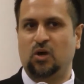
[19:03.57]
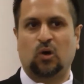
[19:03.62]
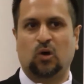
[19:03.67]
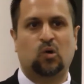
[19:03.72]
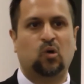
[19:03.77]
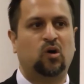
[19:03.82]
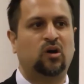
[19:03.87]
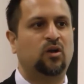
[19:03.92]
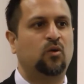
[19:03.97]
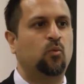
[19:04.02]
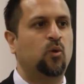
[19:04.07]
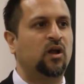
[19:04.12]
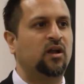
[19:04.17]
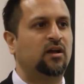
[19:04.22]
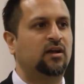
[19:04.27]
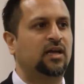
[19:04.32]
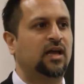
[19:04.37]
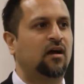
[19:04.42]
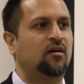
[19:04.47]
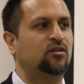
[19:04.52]
According to one
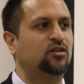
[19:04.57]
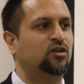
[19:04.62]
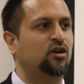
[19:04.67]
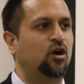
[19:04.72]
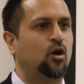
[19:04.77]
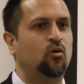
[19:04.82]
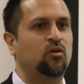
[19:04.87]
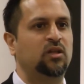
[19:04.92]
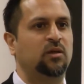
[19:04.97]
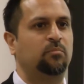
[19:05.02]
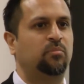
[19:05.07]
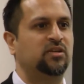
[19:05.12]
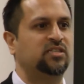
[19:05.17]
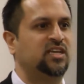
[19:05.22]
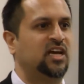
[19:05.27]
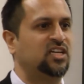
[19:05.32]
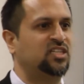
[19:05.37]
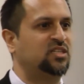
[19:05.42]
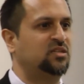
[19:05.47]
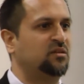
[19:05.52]
account, her only
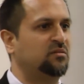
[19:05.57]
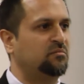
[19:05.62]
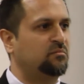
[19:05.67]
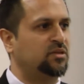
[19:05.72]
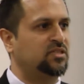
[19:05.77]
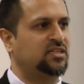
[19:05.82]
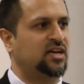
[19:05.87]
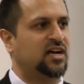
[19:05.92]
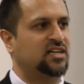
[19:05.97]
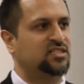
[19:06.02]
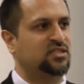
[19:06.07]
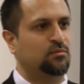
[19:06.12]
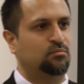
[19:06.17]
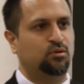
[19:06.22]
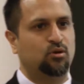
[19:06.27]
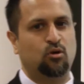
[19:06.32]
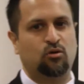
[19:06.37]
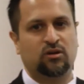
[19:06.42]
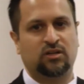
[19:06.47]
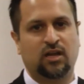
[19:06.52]
possession besides the
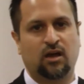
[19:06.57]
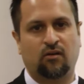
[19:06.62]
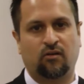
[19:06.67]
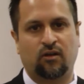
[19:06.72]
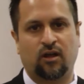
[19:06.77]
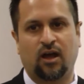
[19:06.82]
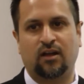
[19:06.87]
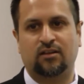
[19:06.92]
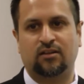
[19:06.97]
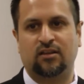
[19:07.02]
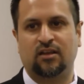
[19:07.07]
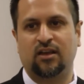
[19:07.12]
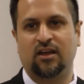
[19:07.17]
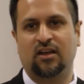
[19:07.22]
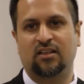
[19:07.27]
broken down hut